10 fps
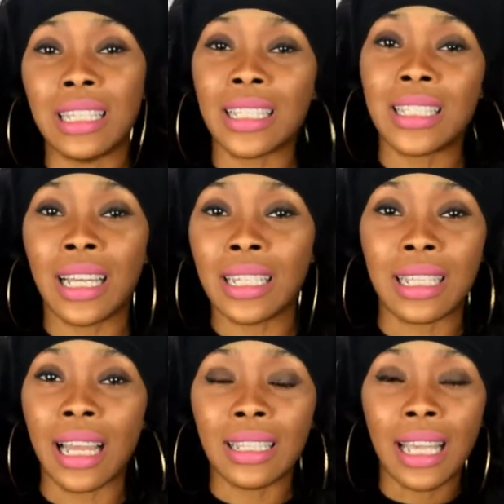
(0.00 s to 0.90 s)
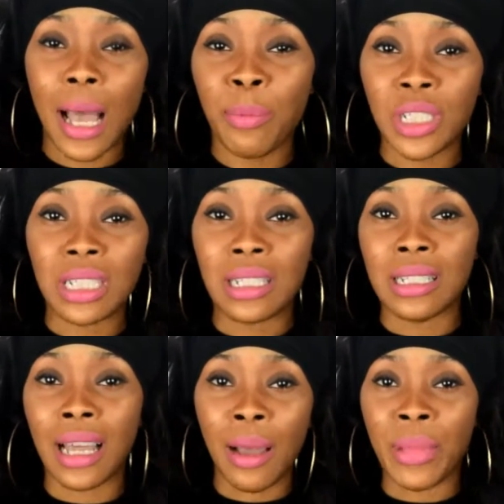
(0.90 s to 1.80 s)
That caption
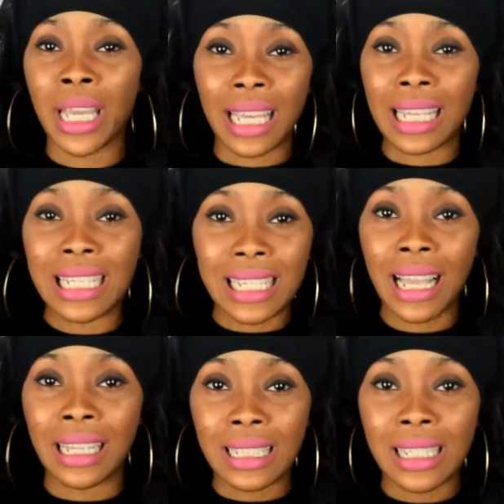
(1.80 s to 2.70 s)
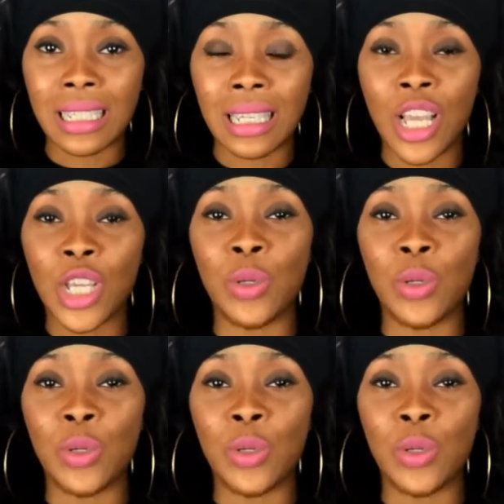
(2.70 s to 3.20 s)
did not make any sense.